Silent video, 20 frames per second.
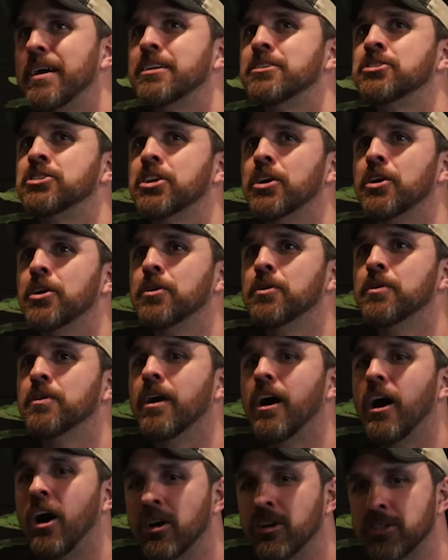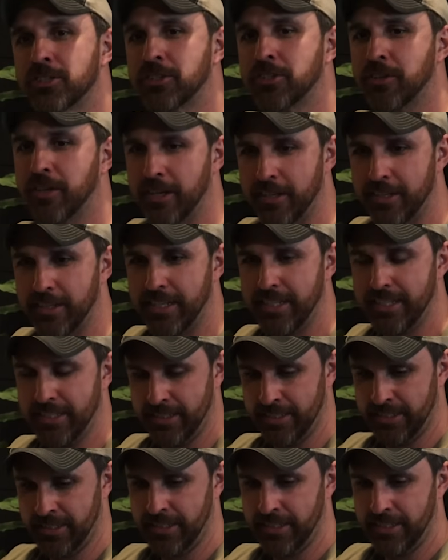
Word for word: Man Show, Australia.